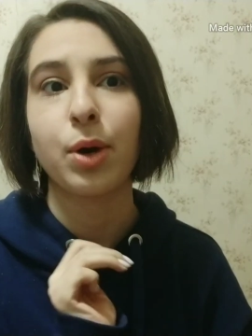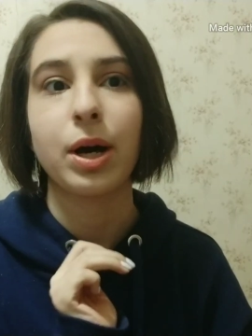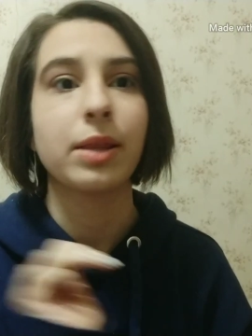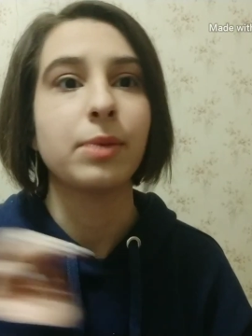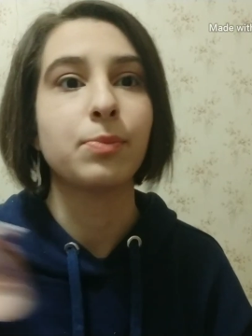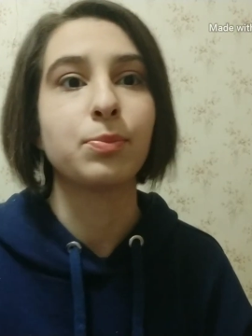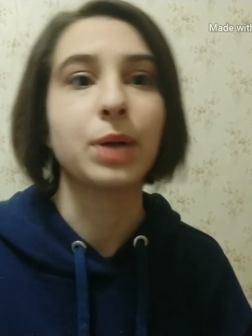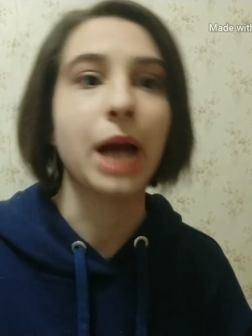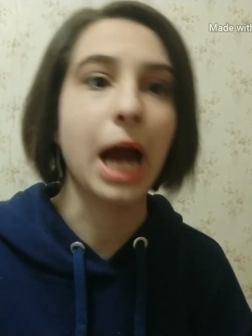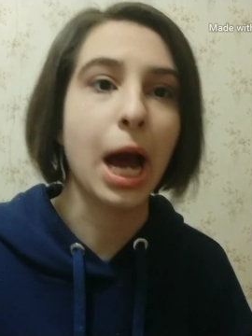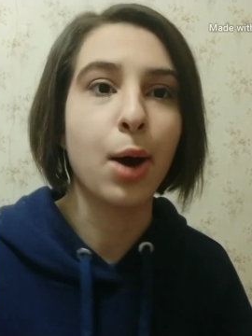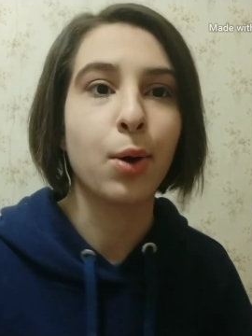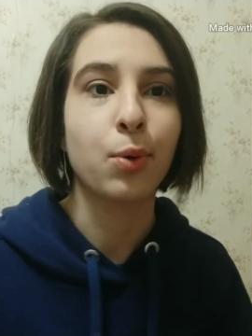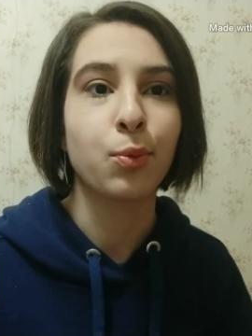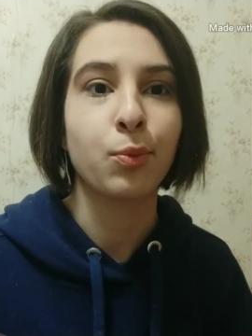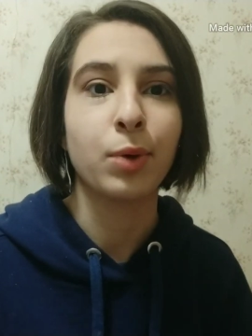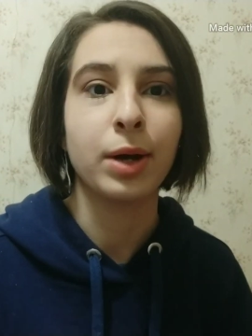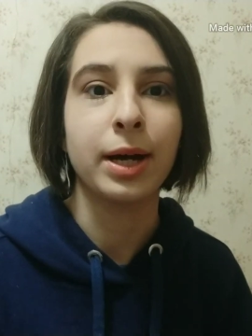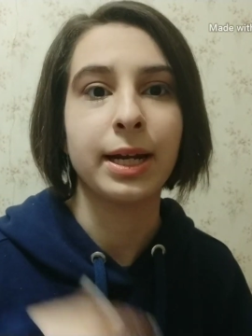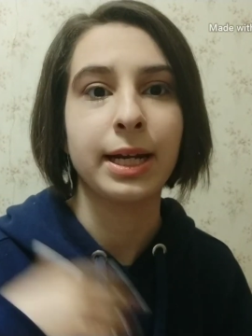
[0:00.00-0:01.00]
the brown
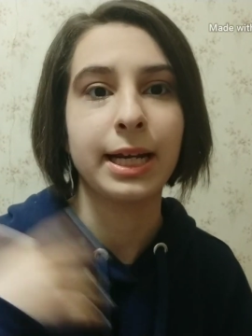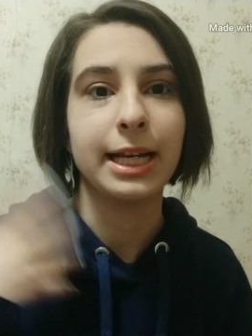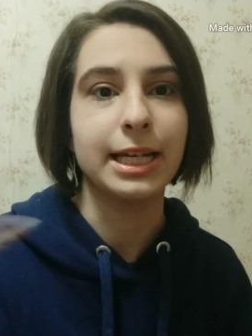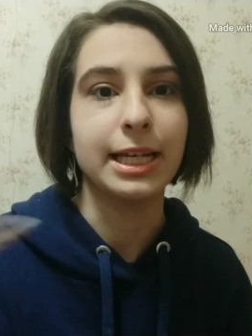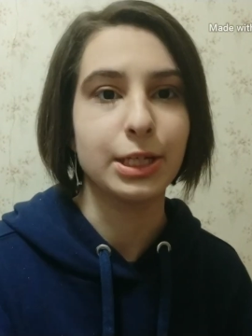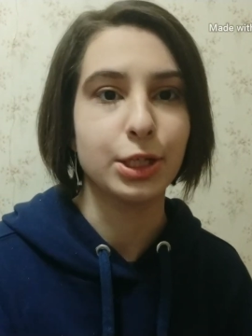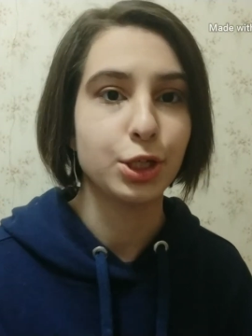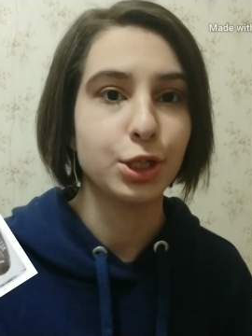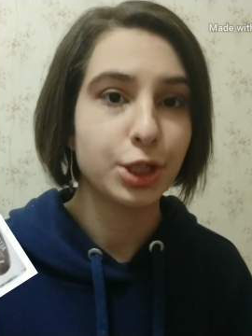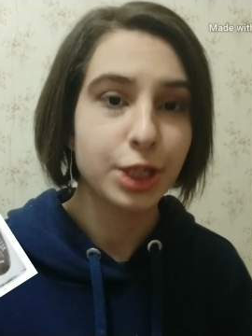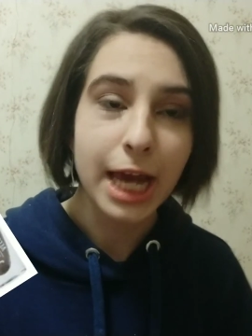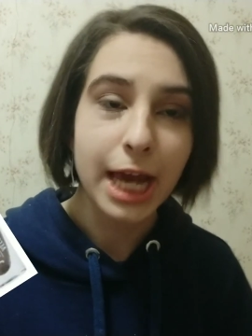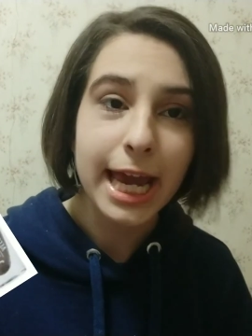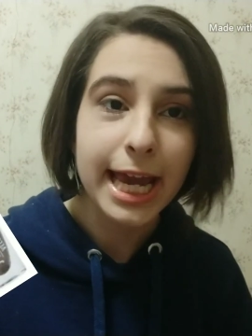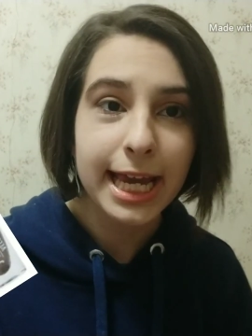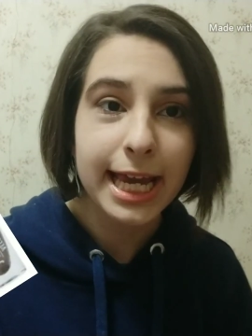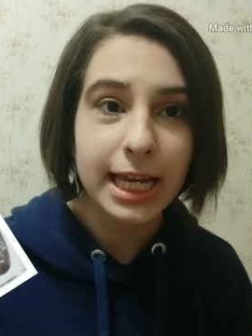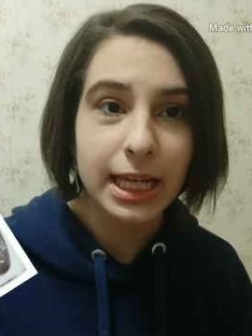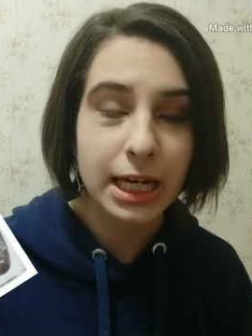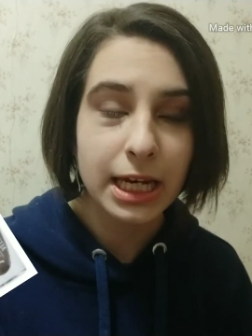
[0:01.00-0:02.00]
one is
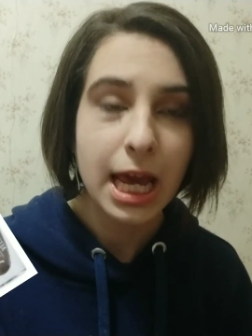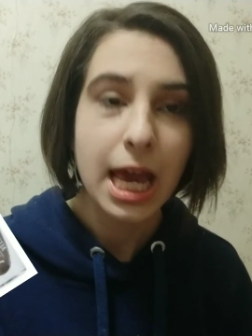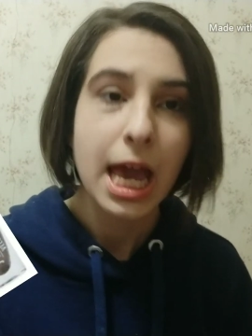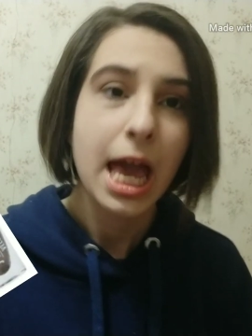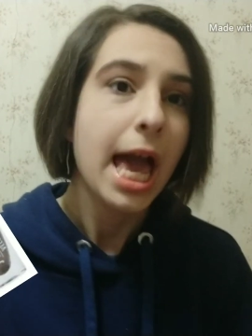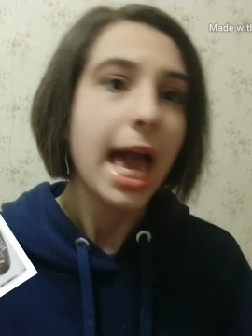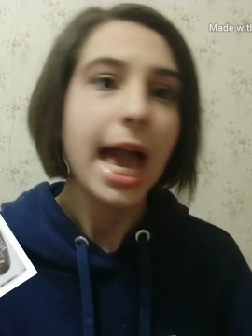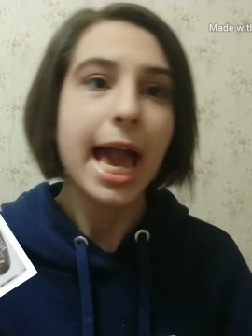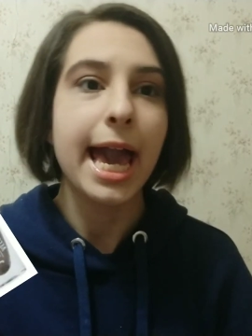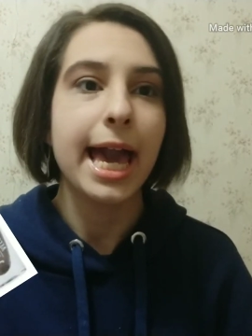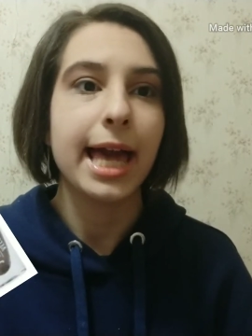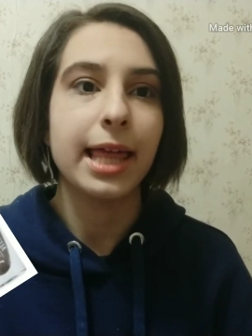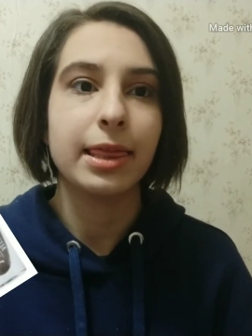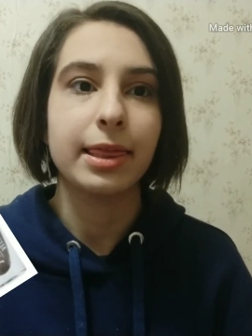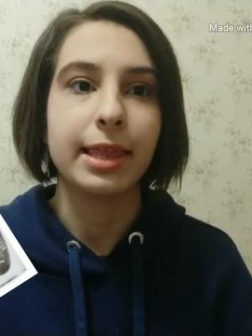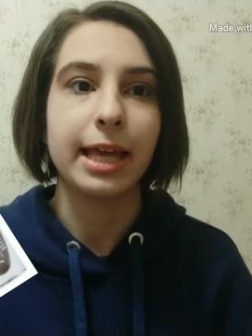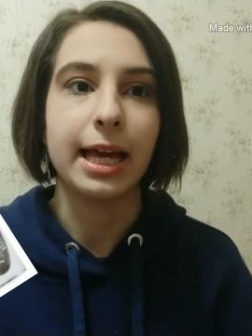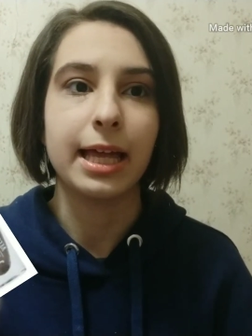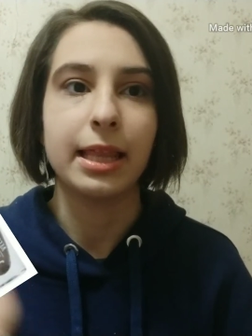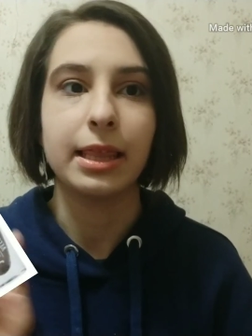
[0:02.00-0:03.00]
Shane, and
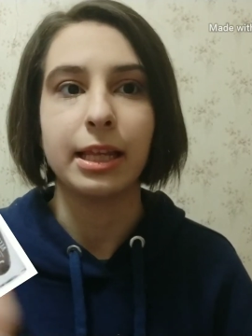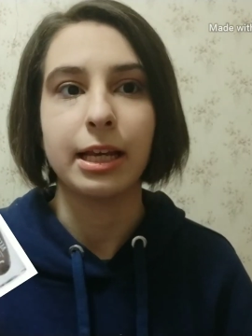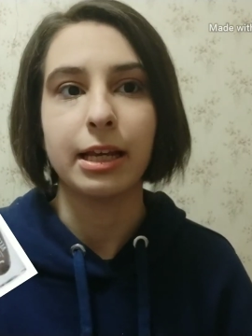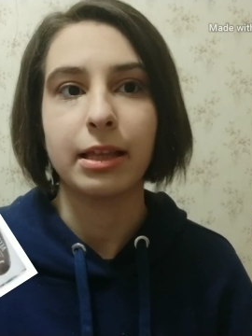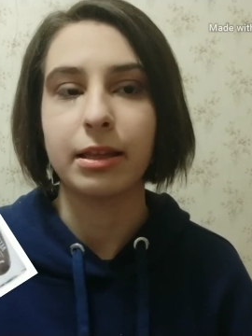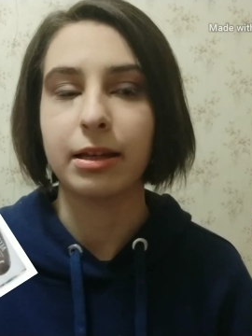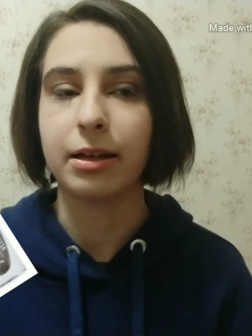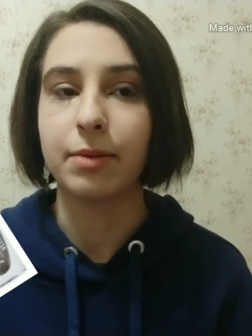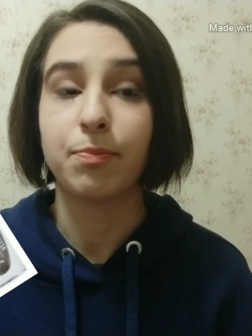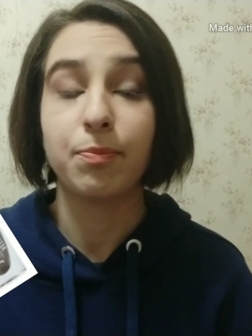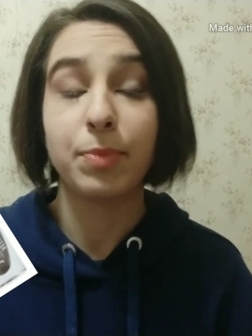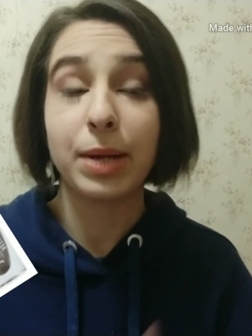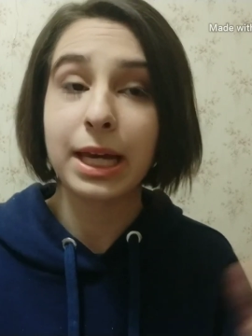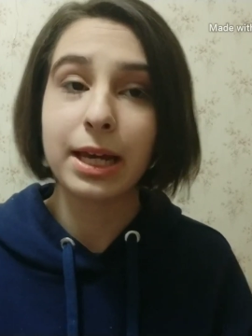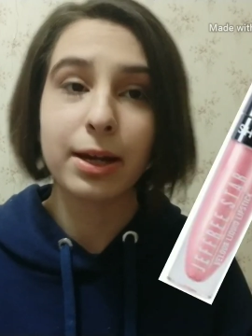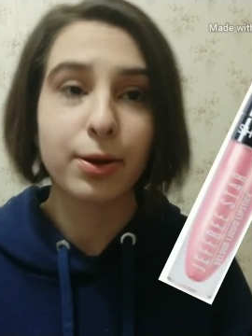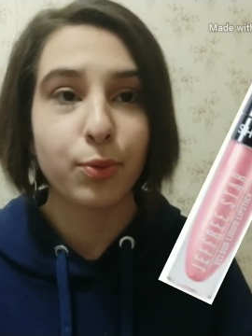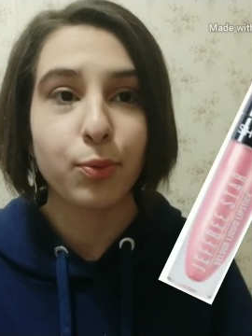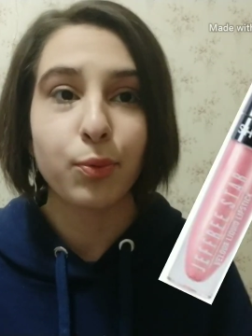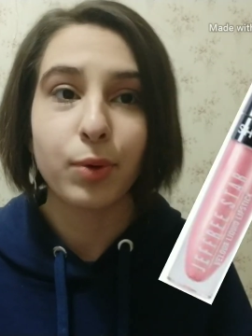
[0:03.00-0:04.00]
then the
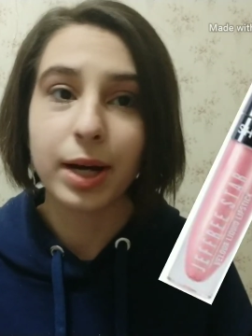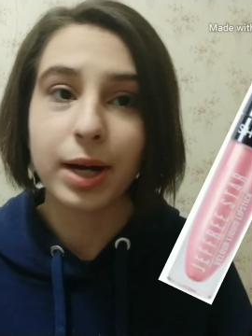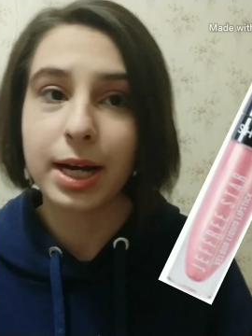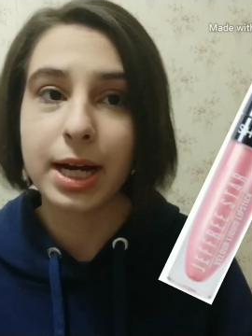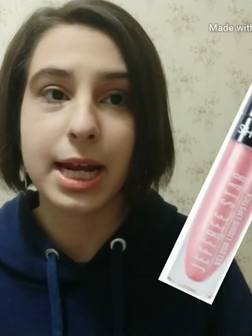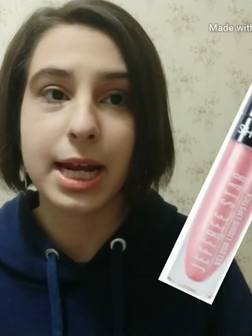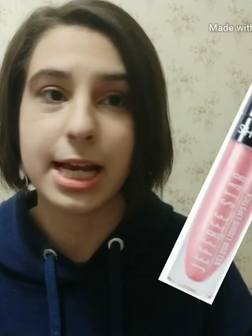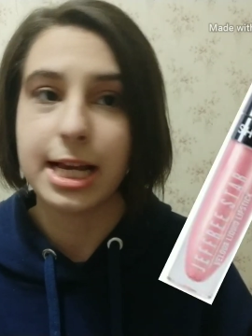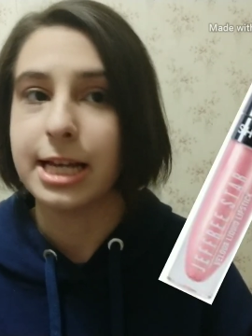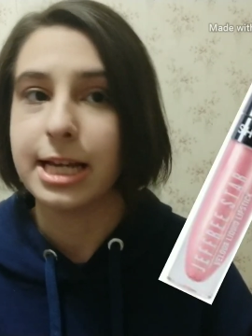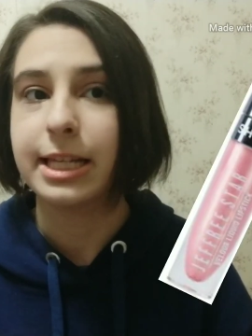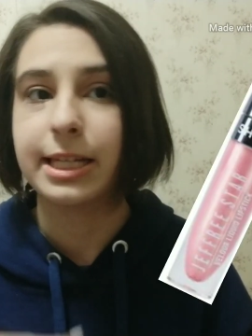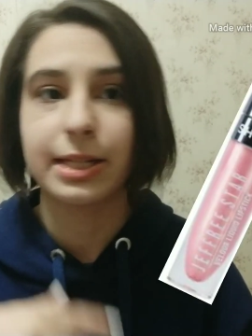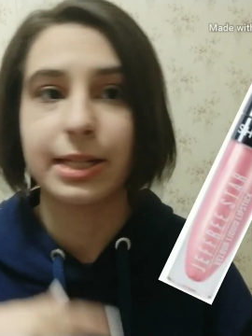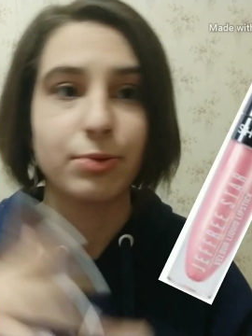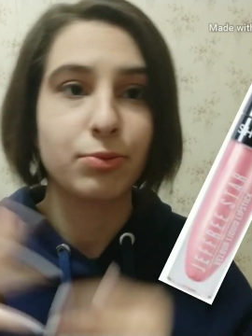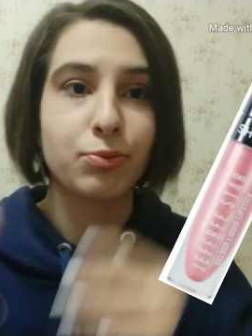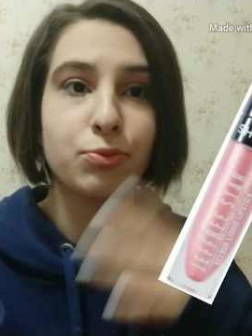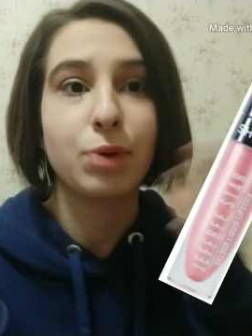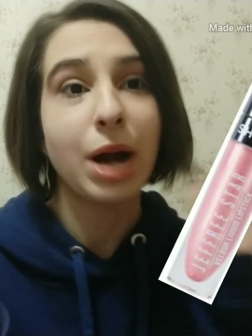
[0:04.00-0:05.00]
pink one is
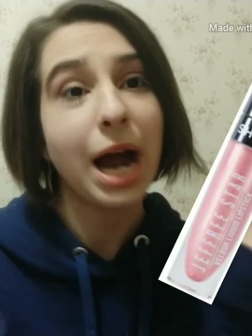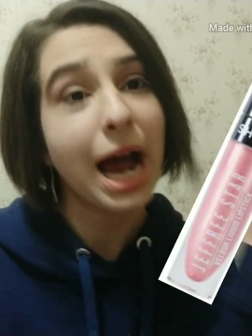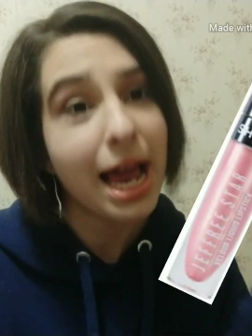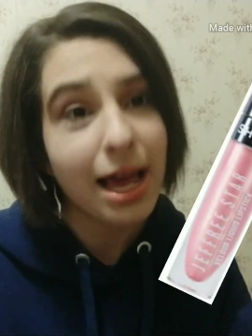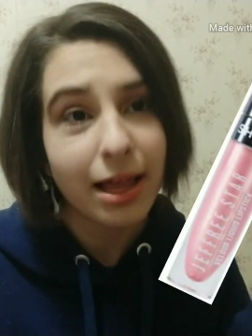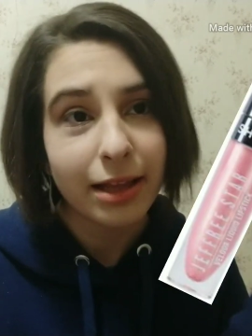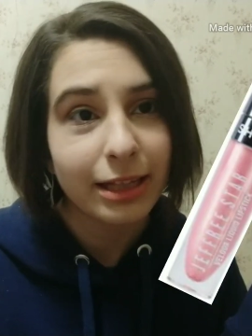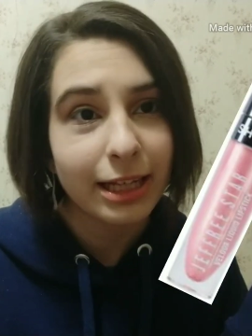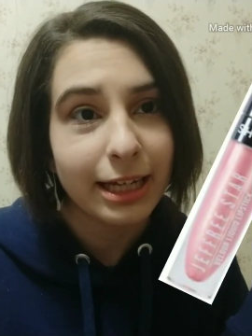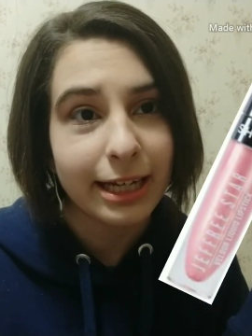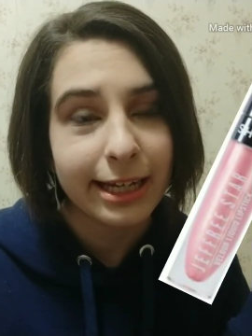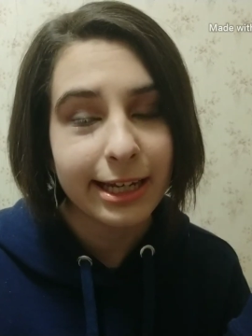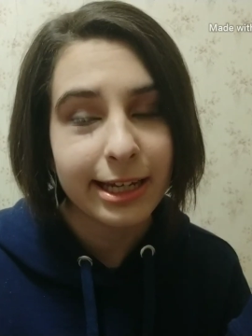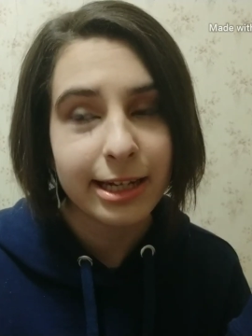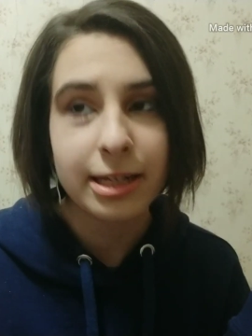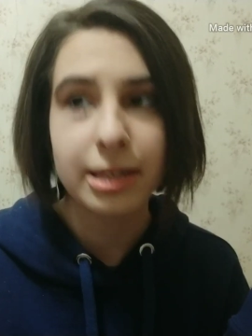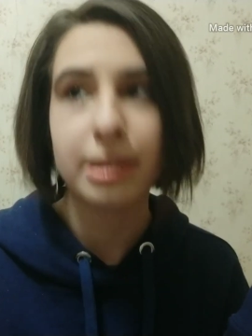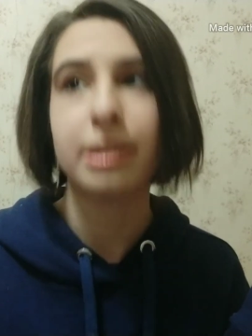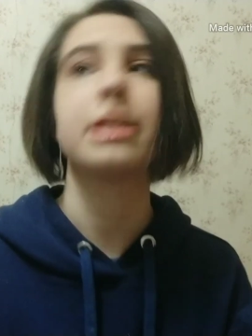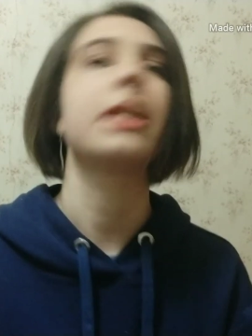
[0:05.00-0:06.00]

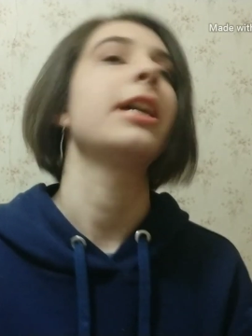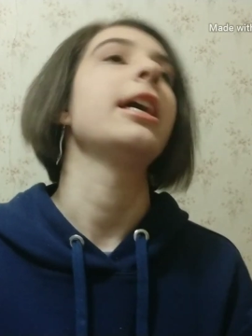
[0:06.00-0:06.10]
Ryland,